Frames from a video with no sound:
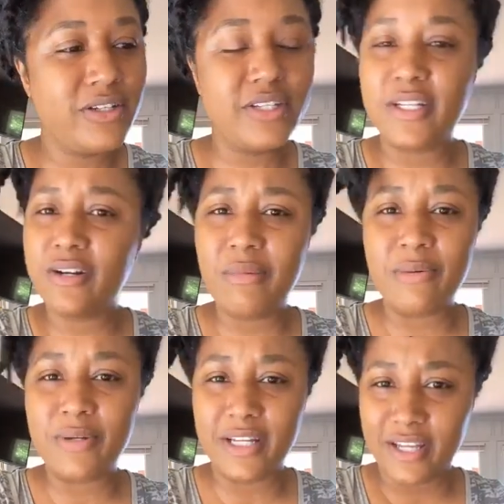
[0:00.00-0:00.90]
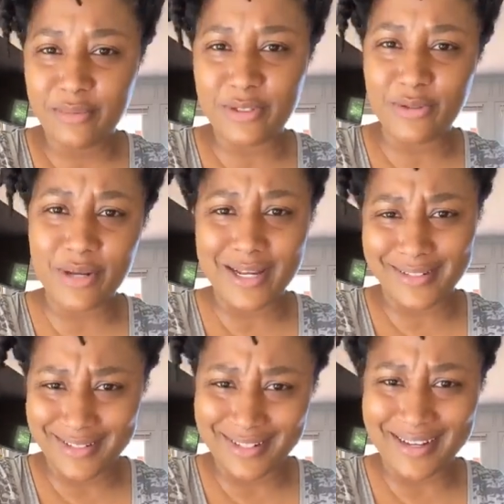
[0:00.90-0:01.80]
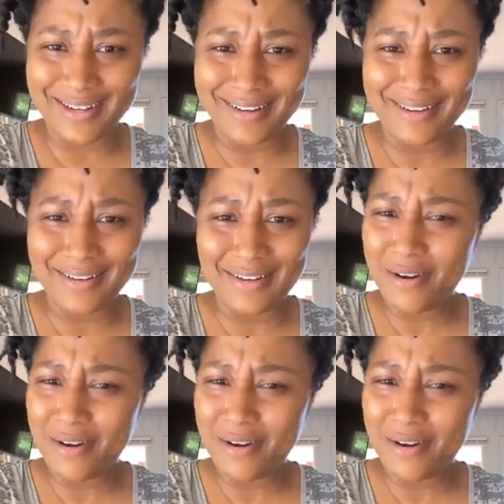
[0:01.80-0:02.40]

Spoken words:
She said, don't nobody want to hear what you got to say.